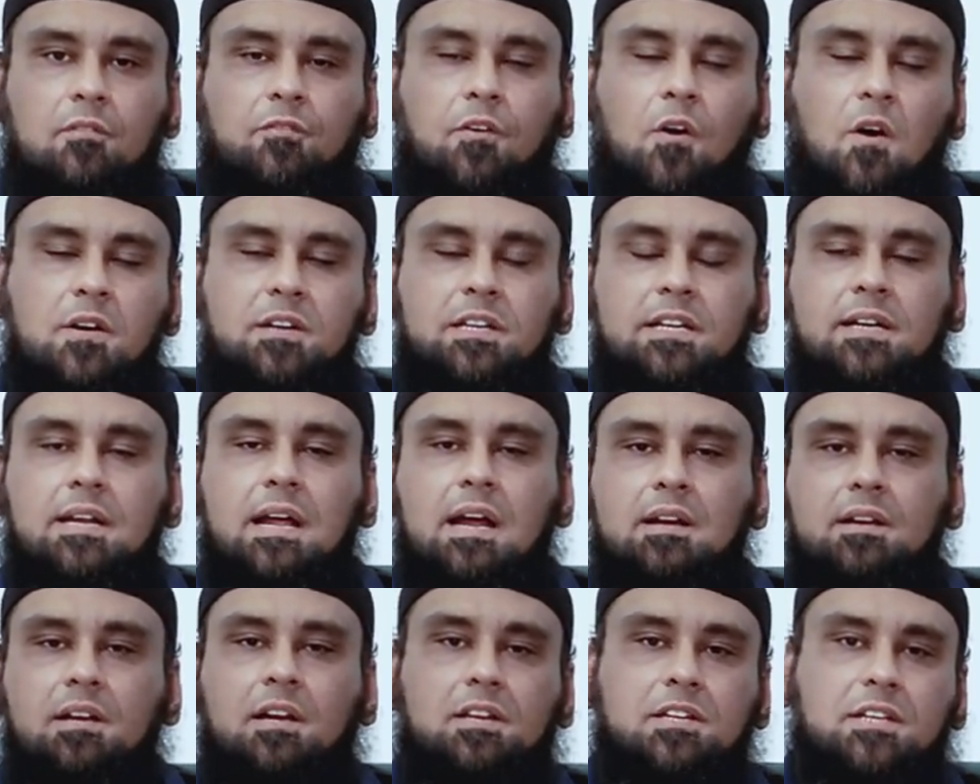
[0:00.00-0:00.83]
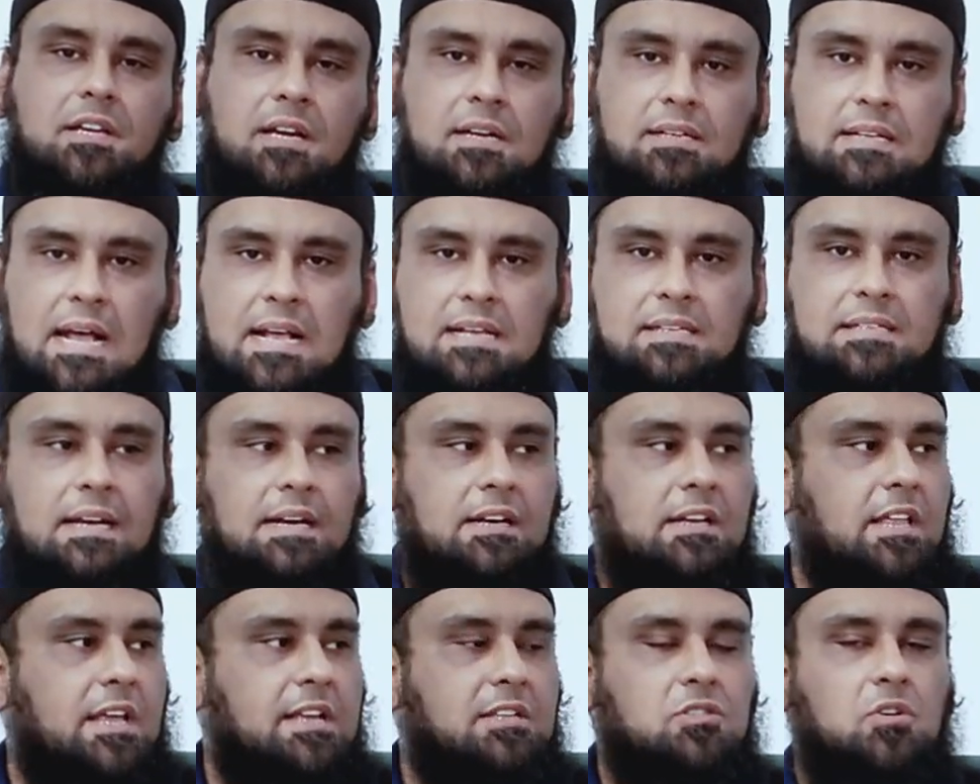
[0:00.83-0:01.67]
1400 years I
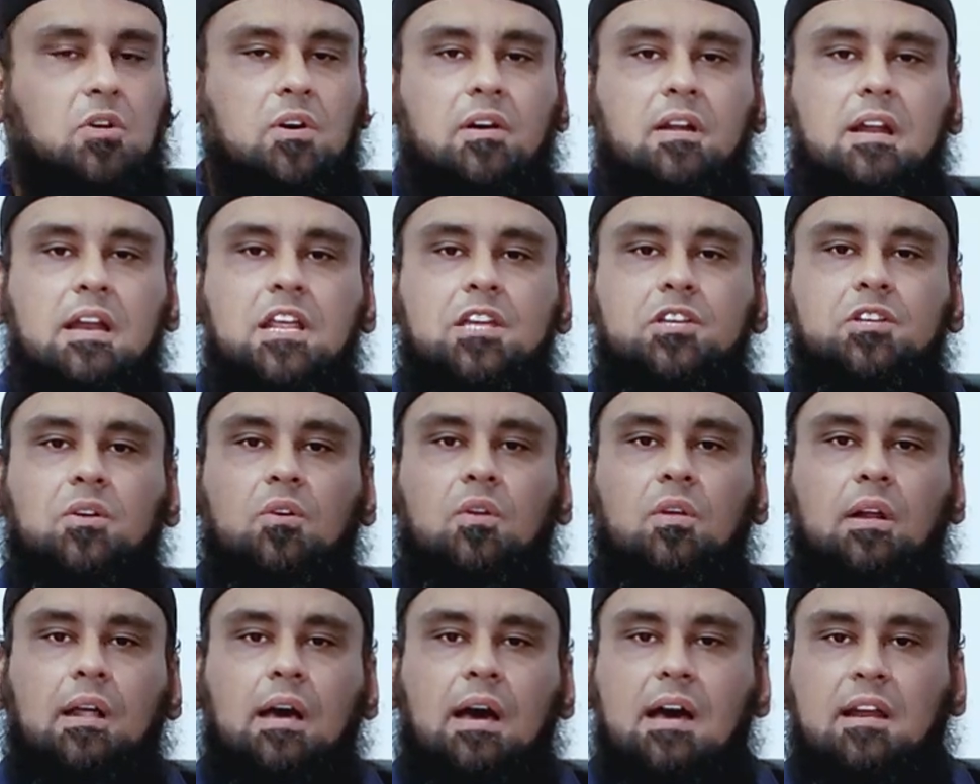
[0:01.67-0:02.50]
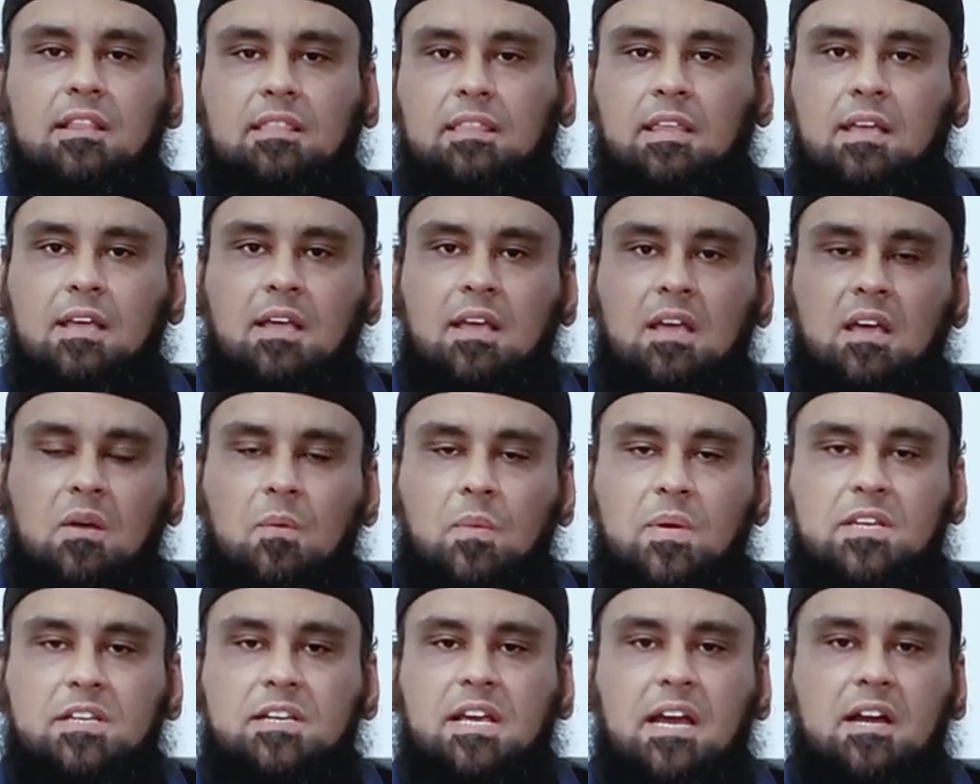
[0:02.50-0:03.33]
said there is no religion on earth
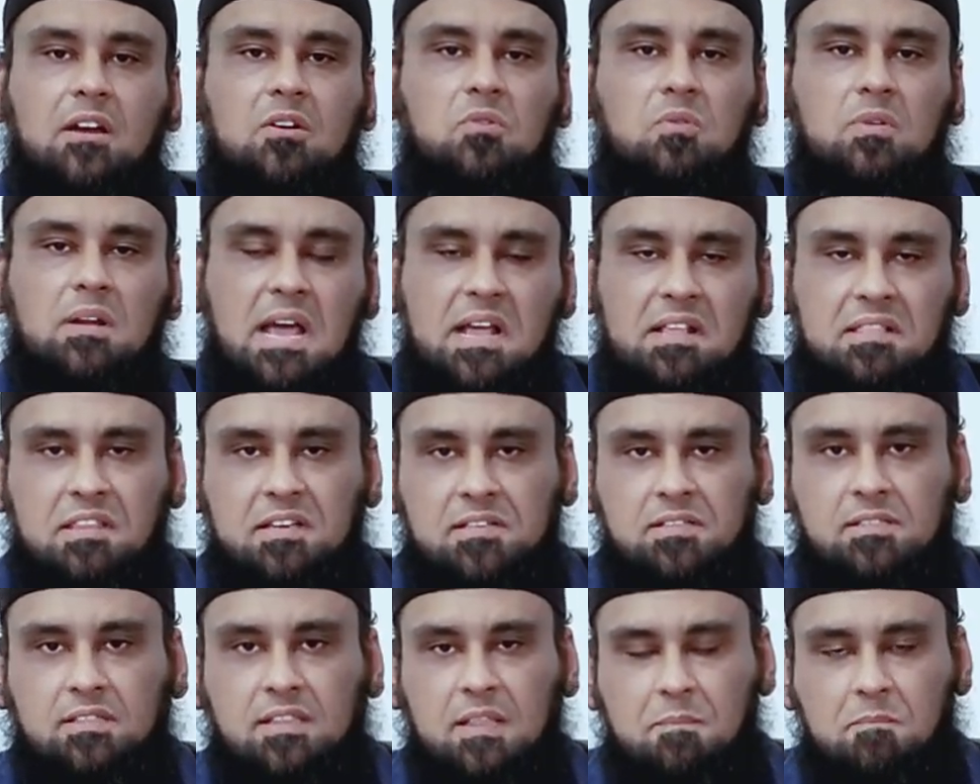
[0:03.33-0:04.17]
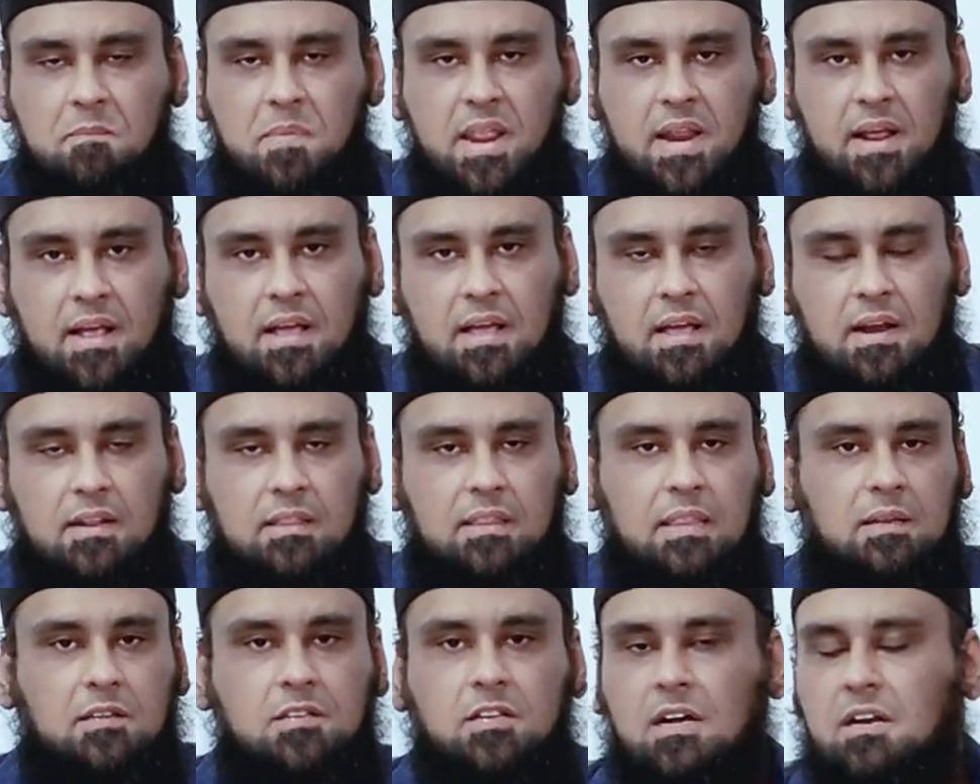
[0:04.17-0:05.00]
which can do like this. The miracle,
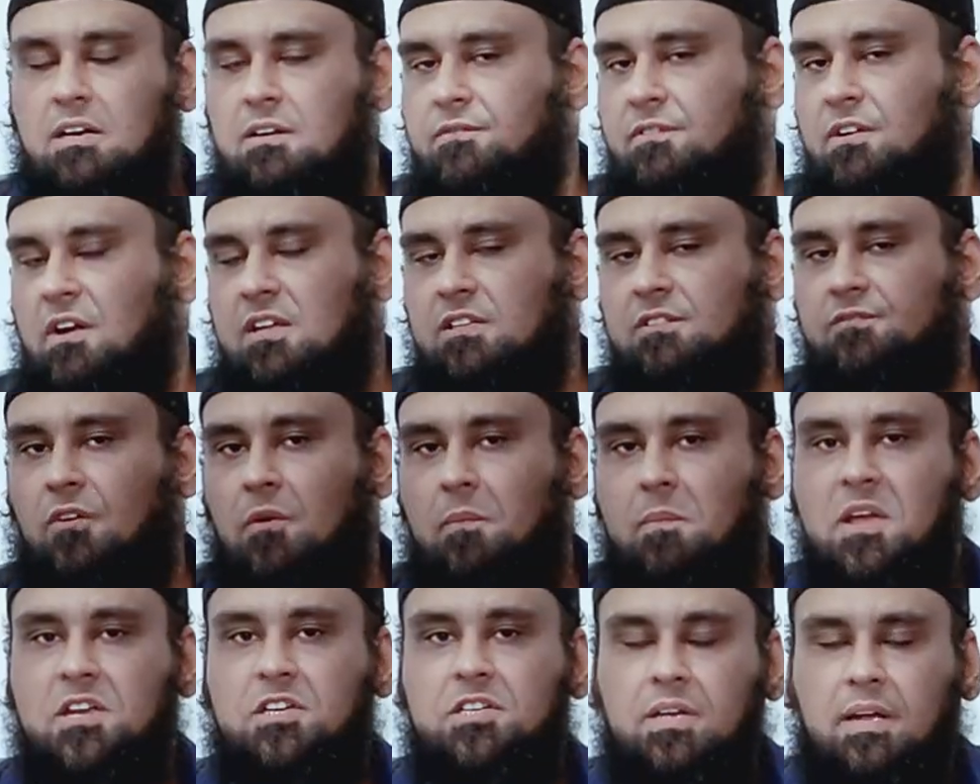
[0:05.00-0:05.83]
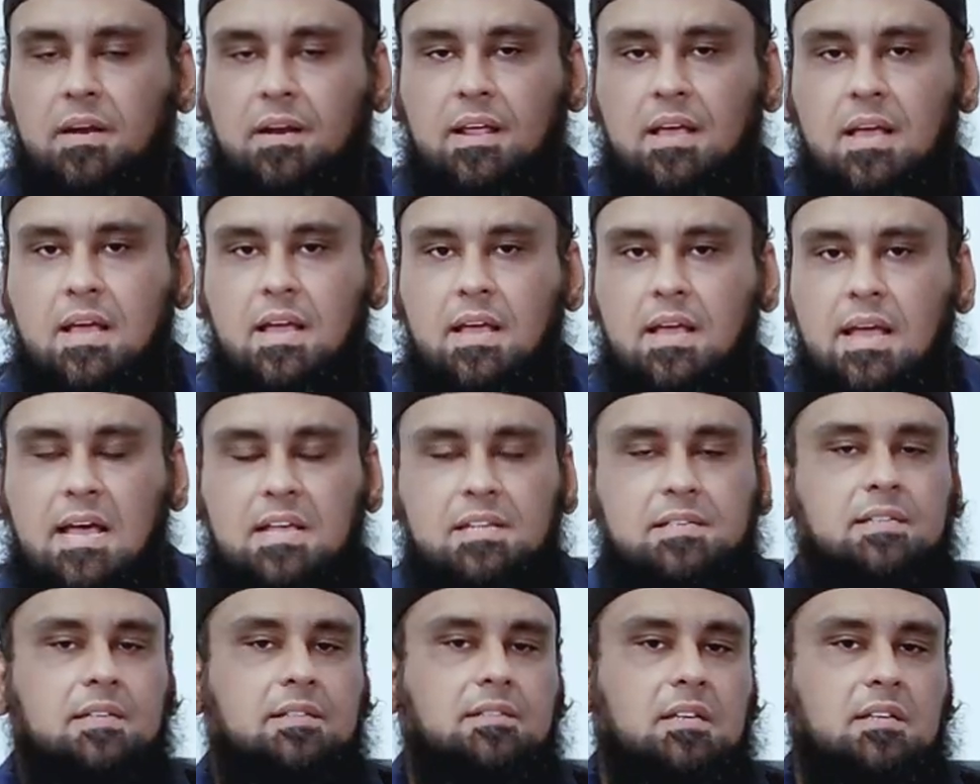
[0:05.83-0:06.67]
the transformation,
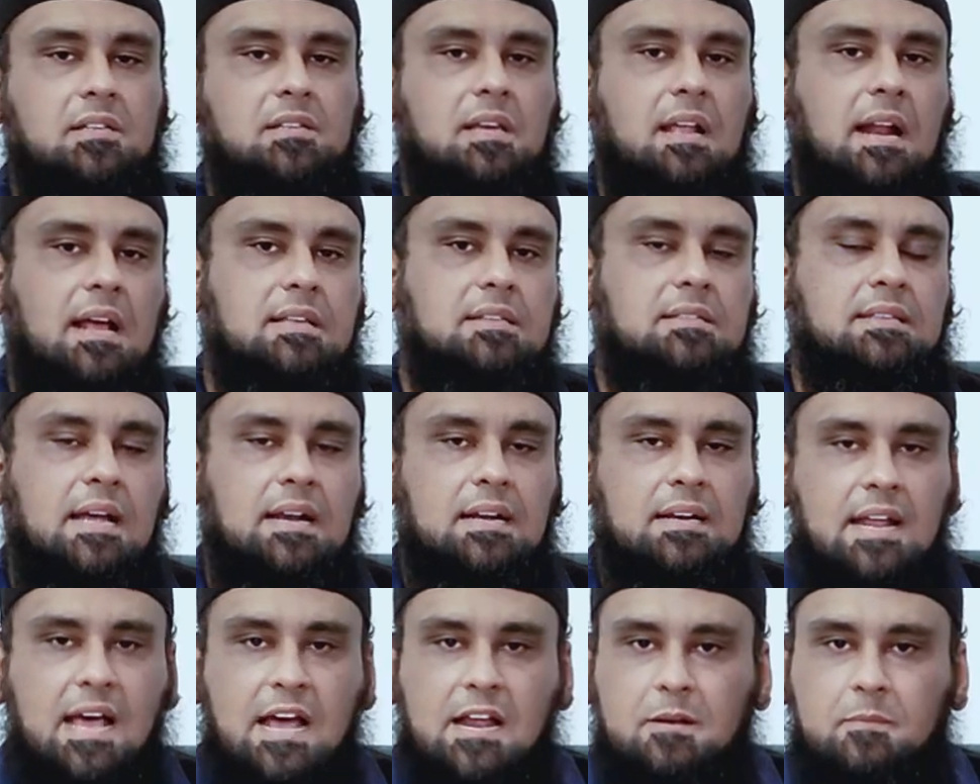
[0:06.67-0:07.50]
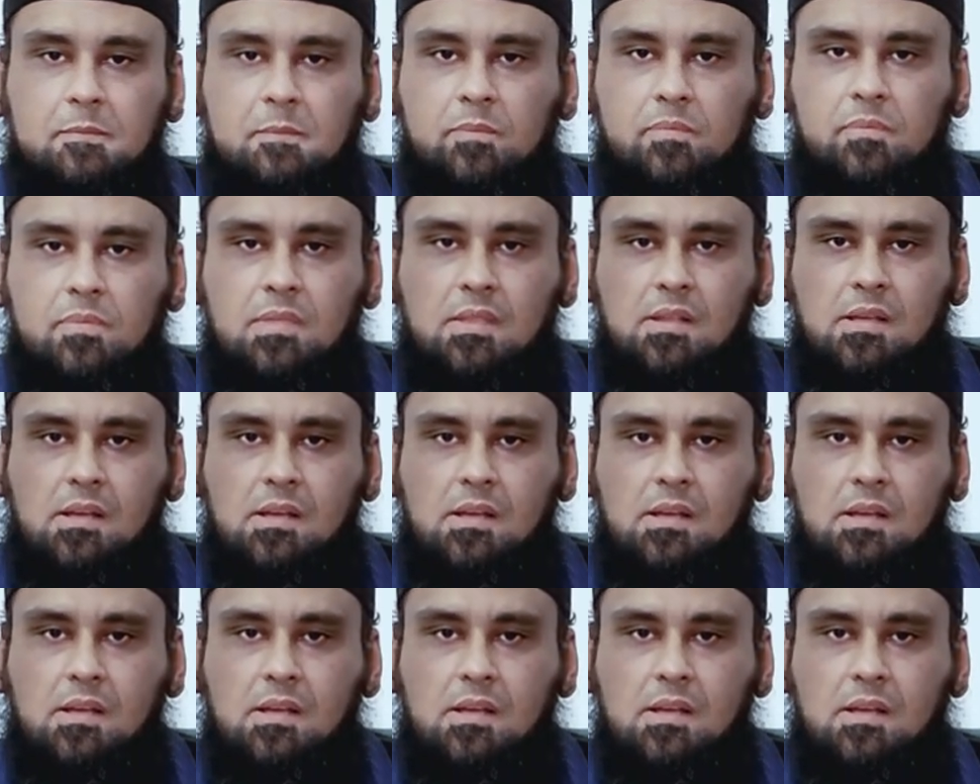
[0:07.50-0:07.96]
as Jesus Christ said that